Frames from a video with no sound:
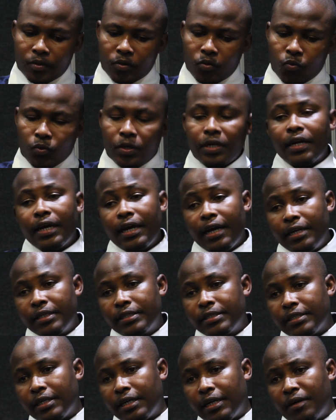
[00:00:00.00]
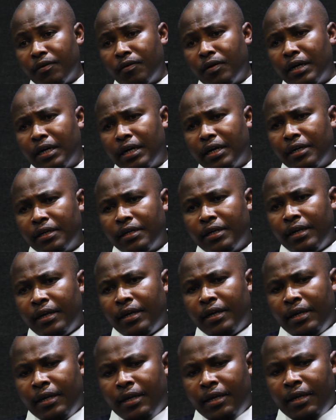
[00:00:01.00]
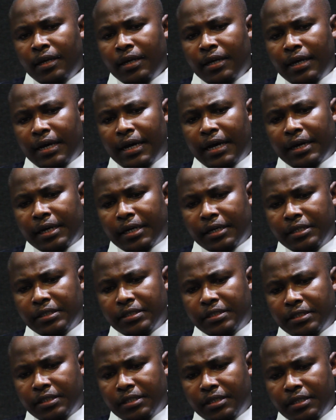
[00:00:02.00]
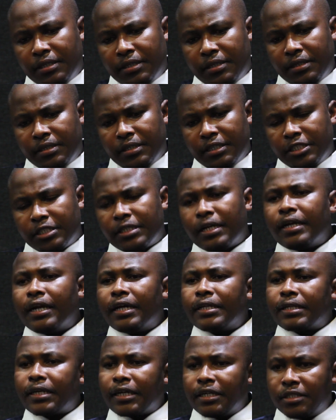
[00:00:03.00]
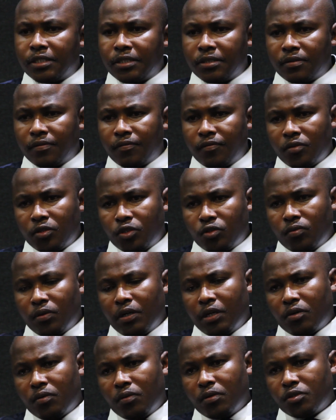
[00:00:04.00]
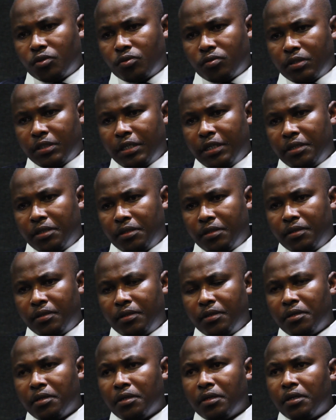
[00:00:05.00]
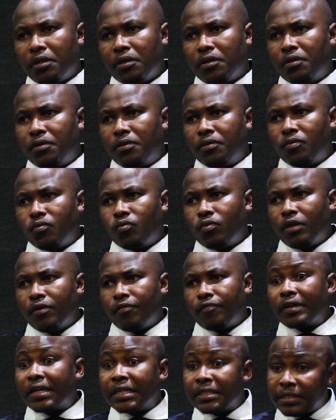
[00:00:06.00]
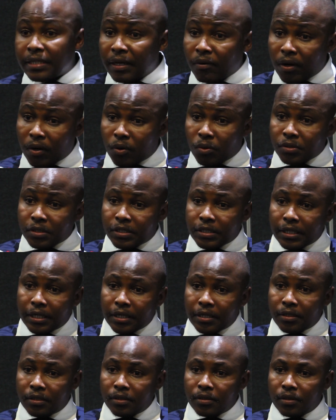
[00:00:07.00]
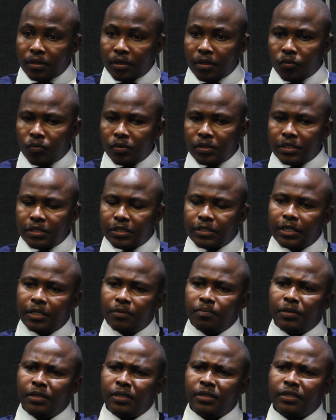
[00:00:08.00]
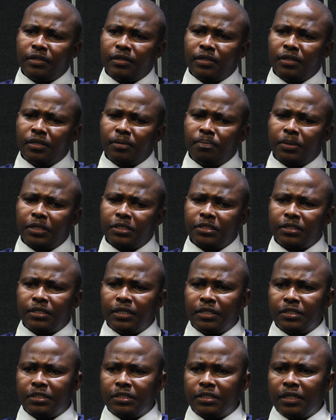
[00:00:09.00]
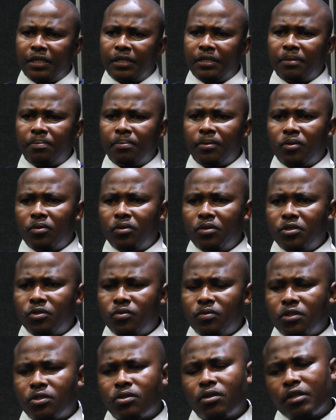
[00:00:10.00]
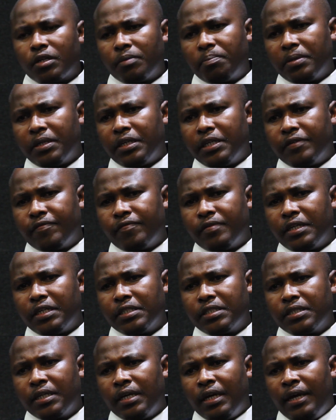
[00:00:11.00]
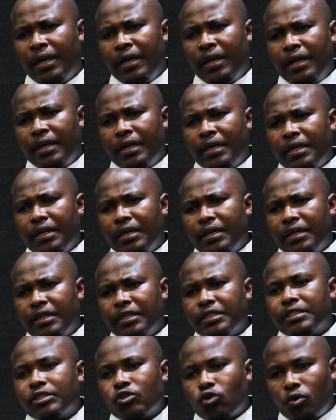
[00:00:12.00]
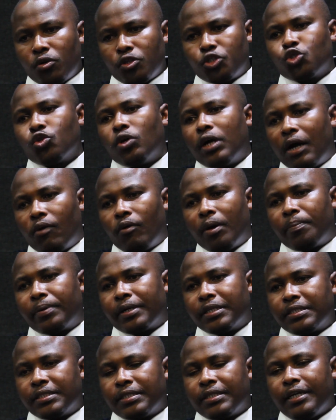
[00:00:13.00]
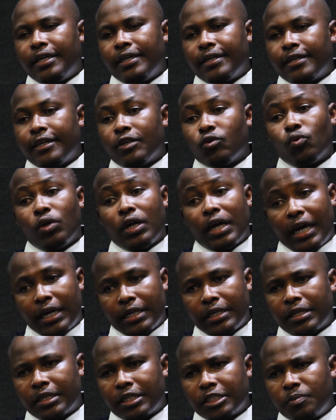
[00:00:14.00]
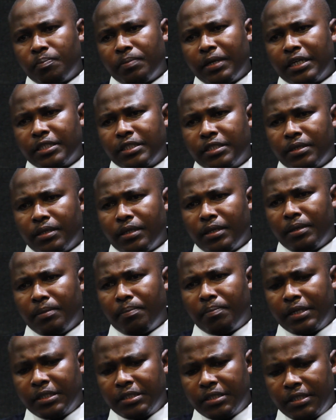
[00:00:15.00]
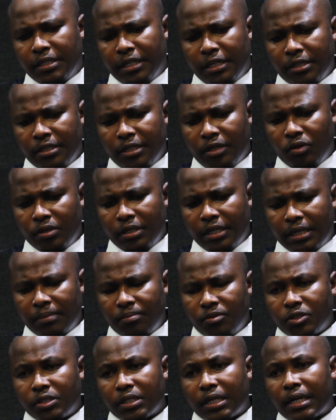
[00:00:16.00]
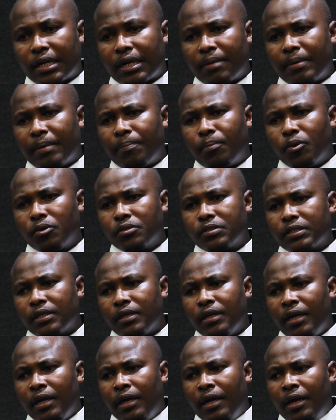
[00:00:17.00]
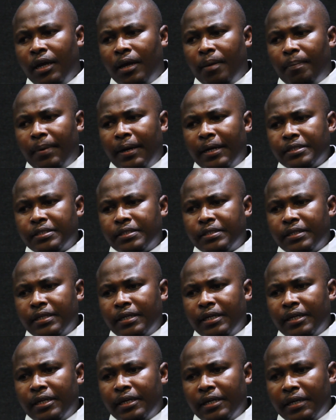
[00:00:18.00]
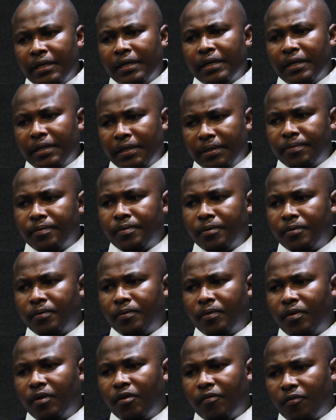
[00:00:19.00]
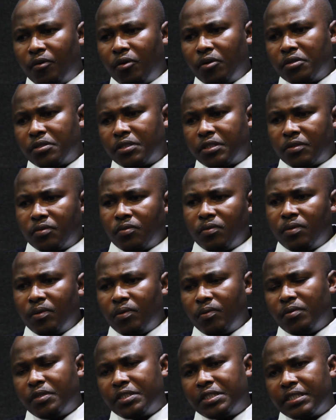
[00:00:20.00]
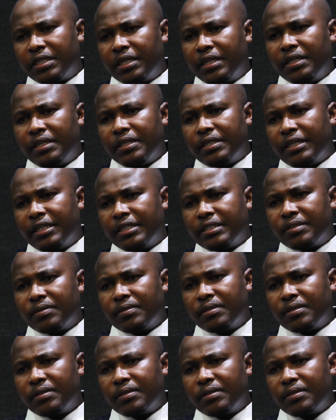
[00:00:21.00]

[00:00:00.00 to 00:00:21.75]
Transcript: We had our RET national address, of which we are going to send. We have raised our concern with the statement the president said, because we strongly believe that he's also our president, and we highly respect President the Honorable Cyril Ramaphosa. But of course, we will say that